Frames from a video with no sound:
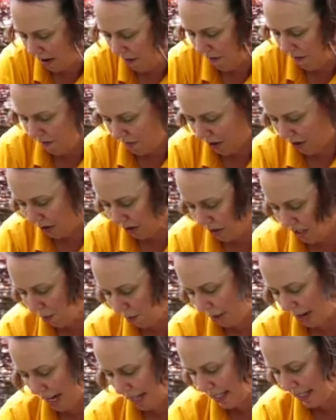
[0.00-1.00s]
and fill the
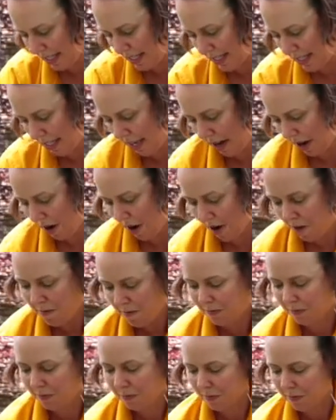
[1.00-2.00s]
spaces there,
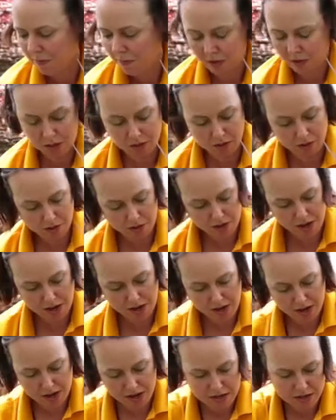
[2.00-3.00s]

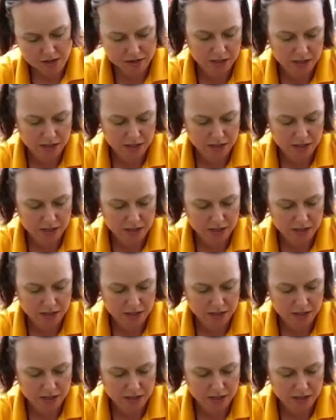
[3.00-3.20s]
okay?